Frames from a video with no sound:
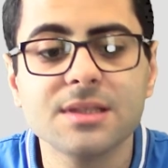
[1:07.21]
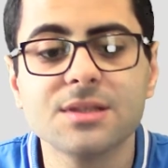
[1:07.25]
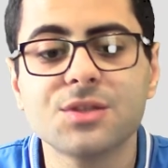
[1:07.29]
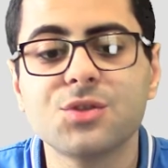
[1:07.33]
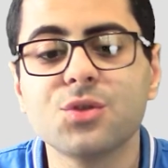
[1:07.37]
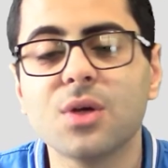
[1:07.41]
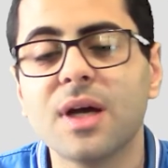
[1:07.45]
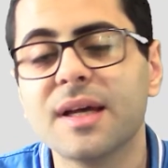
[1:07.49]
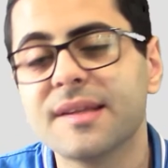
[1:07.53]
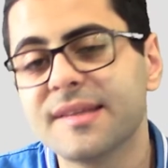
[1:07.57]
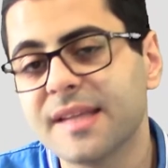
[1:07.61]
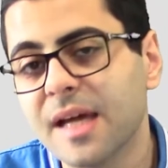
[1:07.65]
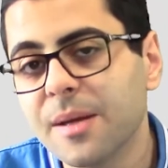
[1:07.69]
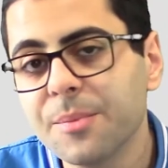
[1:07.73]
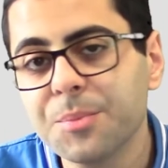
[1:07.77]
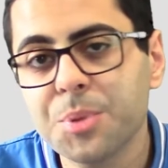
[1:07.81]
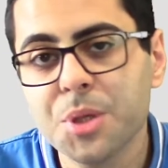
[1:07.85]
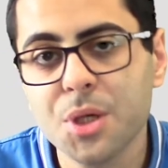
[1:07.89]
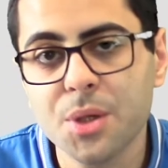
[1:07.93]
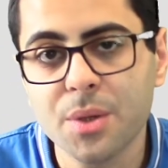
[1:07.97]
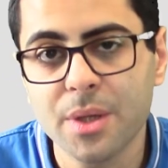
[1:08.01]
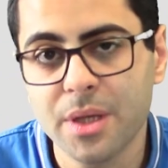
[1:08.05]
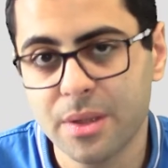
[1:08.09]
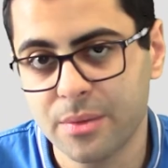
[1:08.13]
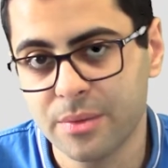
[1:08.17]
to a
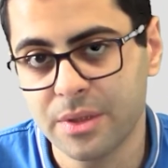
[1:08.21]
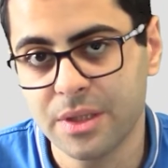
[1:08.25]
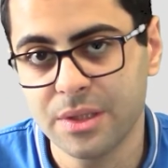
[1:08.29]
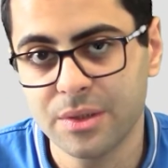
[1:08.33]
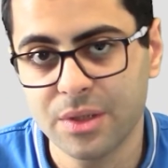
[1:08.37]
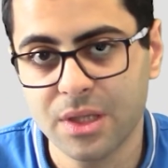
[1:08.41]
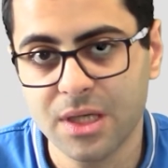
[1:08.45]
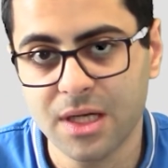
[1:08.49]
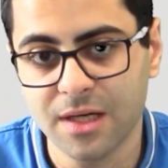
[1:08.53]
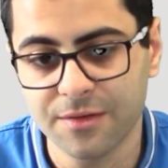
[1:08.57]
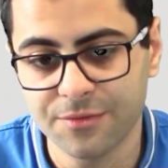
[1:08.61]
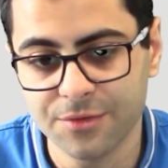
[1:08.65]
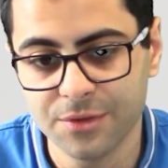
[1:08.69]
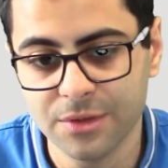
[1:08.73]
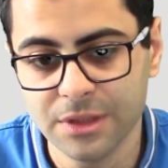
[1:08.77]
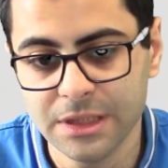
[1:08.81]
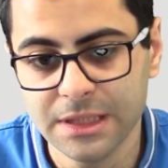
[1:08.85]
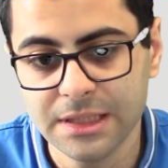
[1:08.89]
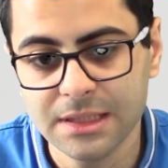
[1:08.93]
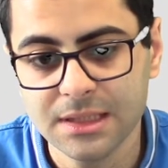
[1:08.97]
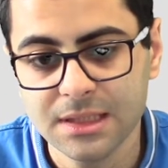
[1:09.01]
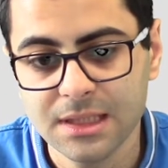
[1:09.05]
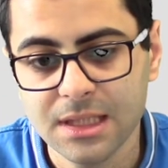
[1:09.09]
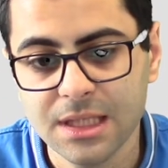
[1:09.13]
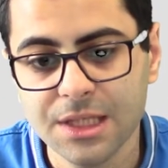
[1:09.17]
temporary
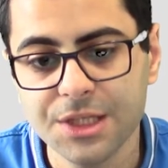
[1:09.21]
recovery